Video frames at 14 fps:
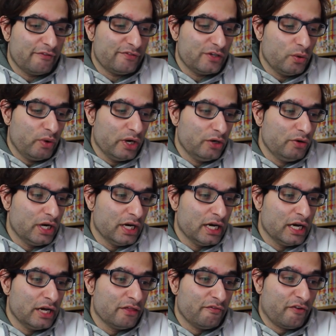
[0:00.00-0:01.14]
if you will,
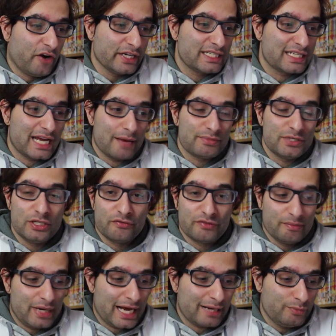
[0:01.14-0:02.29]
the Vice Captain of the
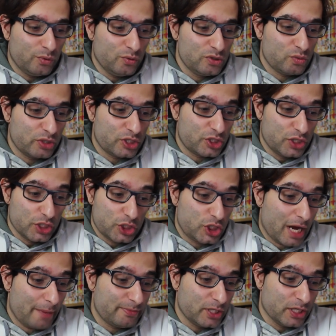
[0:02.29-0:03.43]
Black Bulls, which this
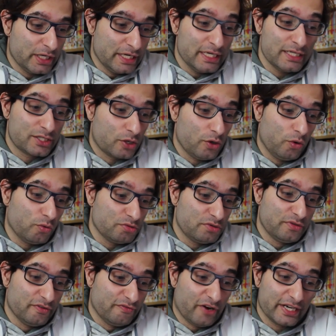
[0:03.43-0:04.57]
chapter is called,
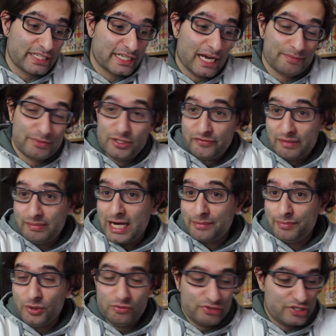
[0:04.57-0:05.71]
the Vice Captain of the Black
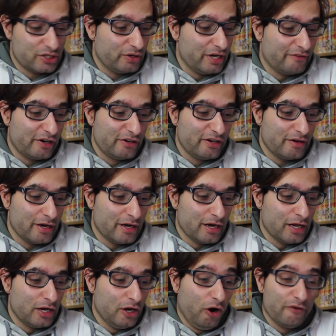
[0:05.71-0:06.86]
Bulls. So yeah, very
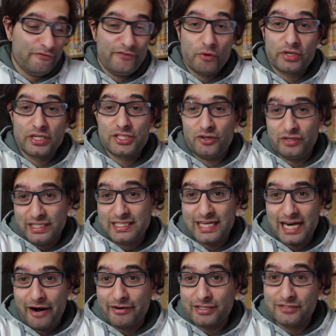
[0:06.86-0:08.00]
a lot of focus on his
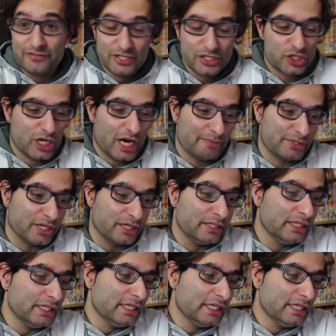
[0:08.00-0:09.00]
character for this chapter.